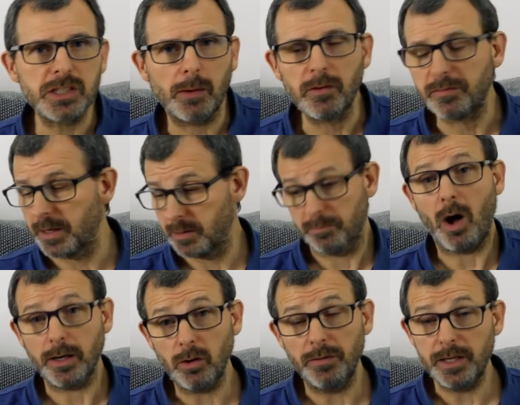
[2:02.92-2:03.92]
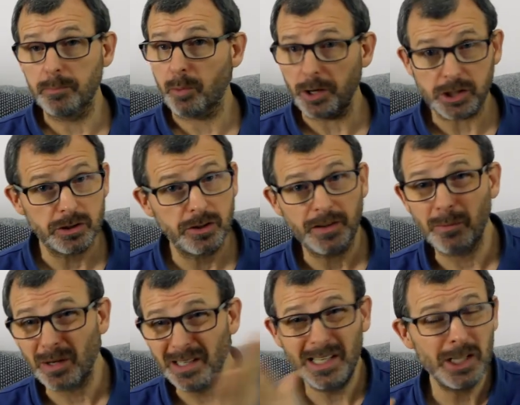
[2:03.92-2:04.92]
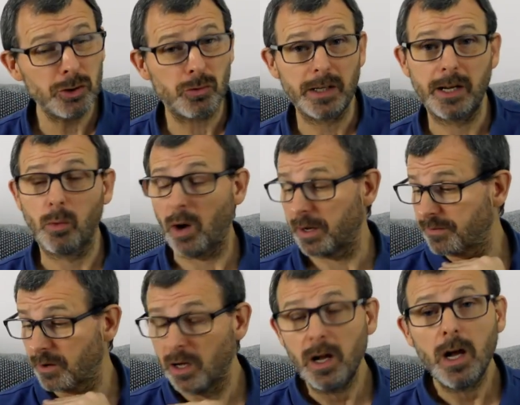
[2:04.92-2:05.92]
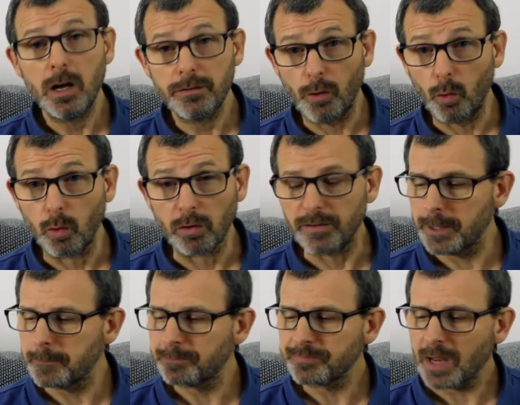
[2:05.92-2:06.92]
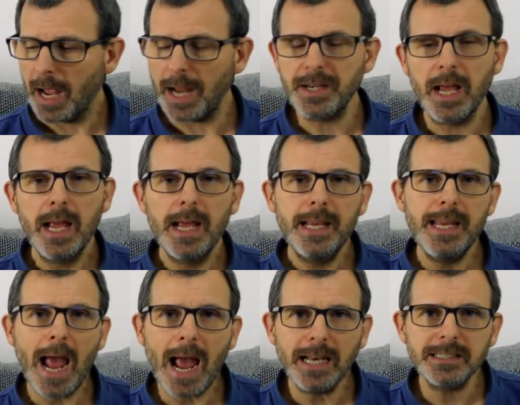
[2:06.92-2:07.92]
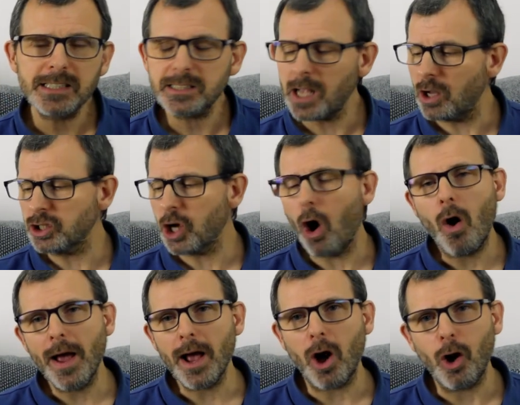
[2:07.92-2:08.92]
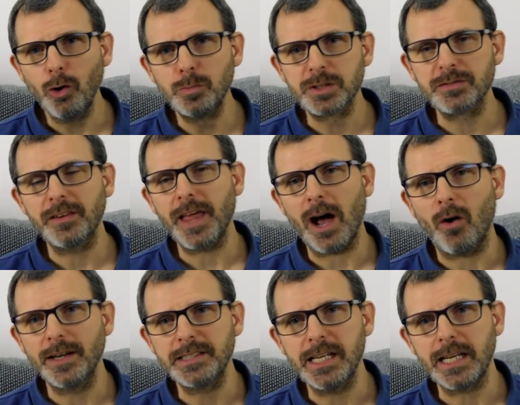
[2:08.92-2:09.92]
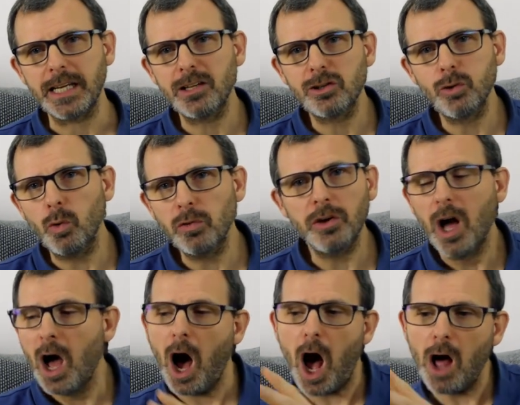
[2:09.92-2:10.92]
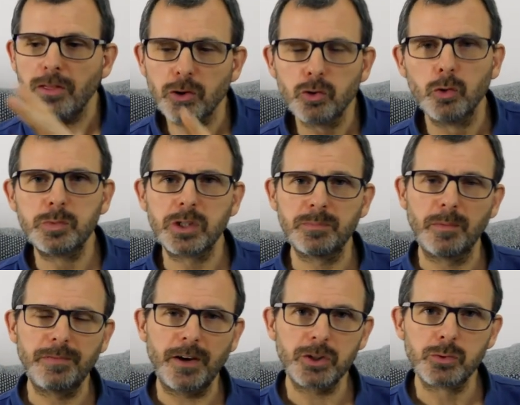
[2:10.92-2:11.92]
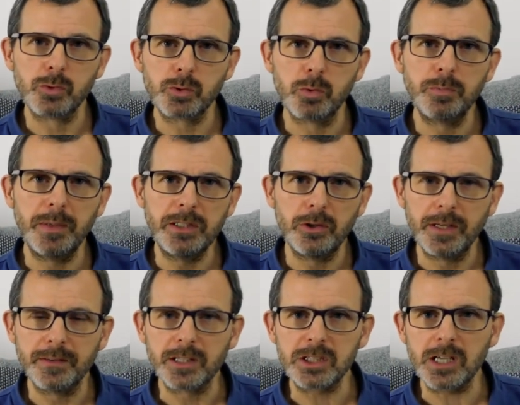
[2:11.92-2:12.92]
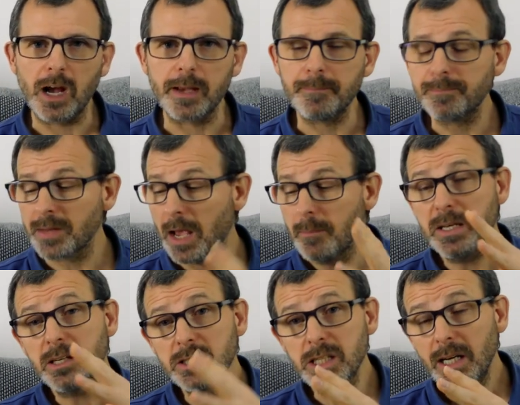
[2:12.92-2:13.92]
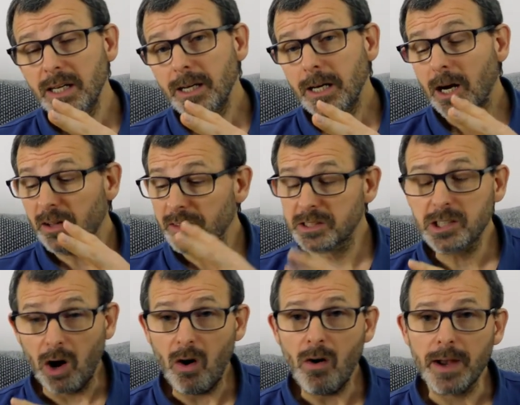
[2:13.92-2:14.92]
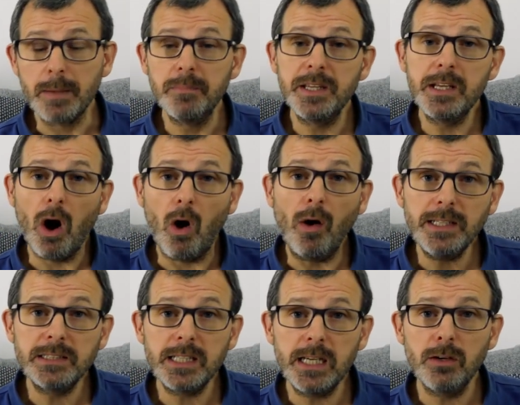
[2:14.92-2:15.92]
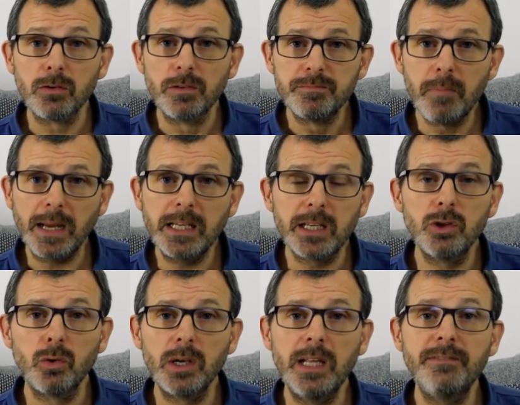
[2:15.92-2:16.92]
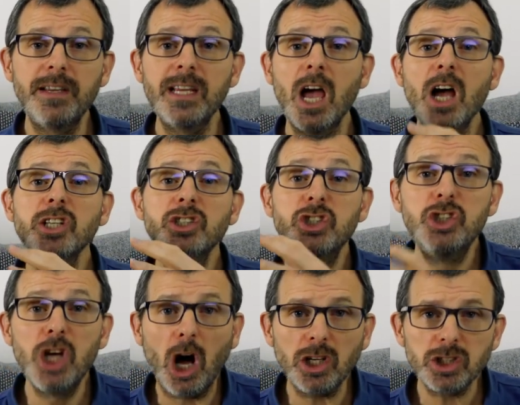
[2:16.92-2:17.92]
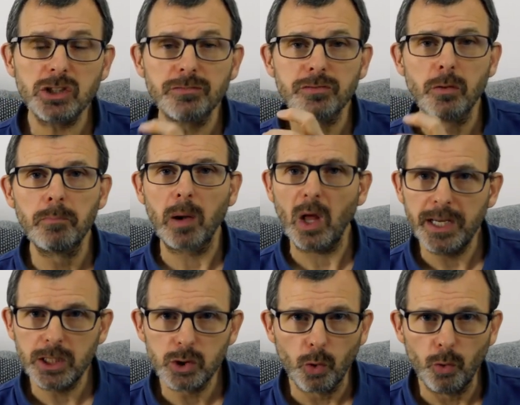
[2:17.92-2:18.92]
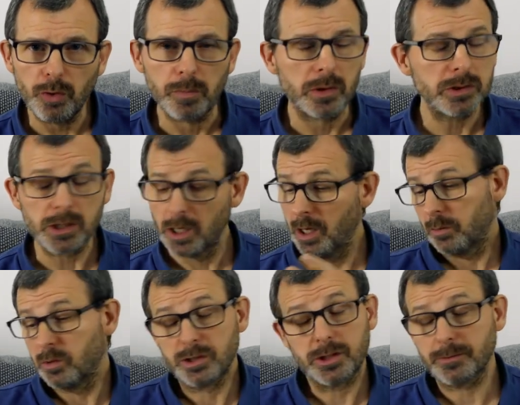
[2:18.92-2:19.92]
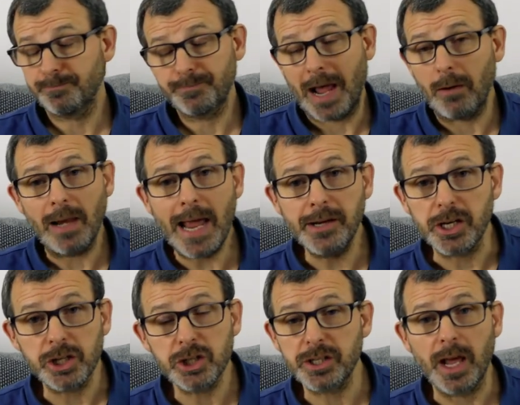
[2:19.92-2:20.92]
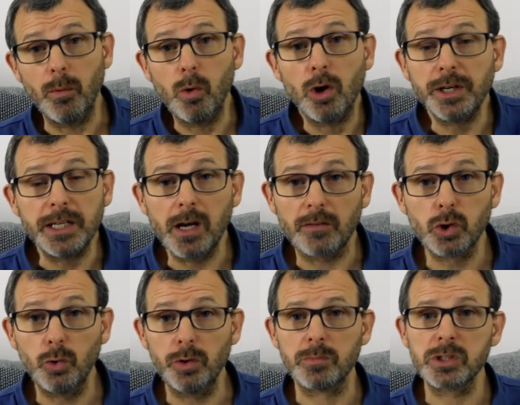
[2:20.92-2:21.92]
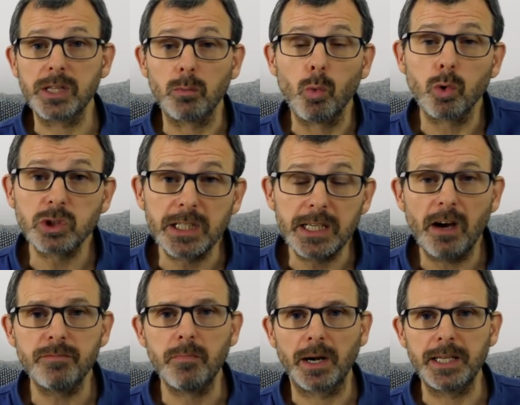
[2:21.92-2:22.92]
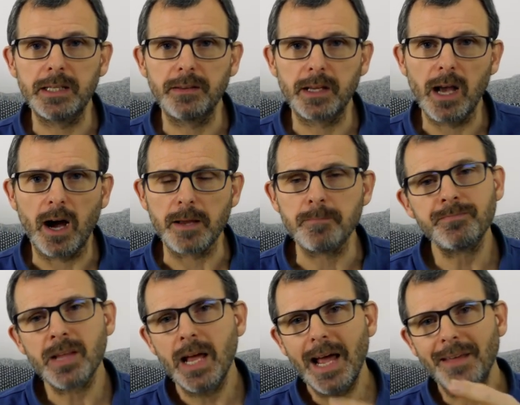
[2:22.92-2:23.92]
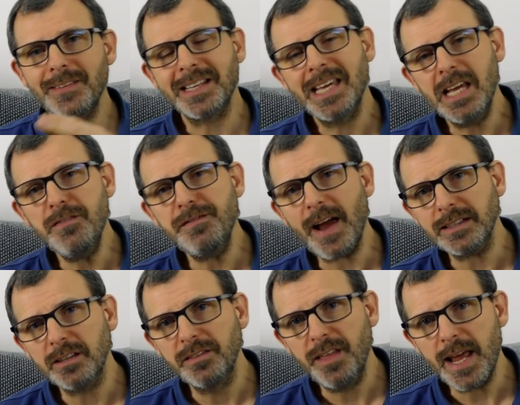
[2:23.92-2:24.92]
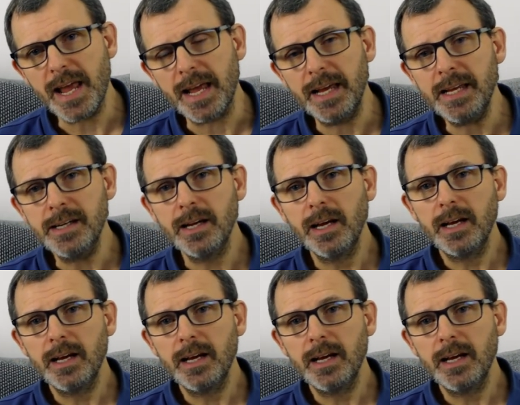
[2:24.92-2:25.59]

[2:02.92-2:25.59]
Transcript: some of it, but I got the impression that they were literally away for, for all of it. And he had such high hopes for that idea. He thought that other groups of professionals would be doing the same because at the time, the idea of making your living just from playing tournaments was outlandish. There weren't enough tournaments, there wasn't enough money in the game. And the key factor there,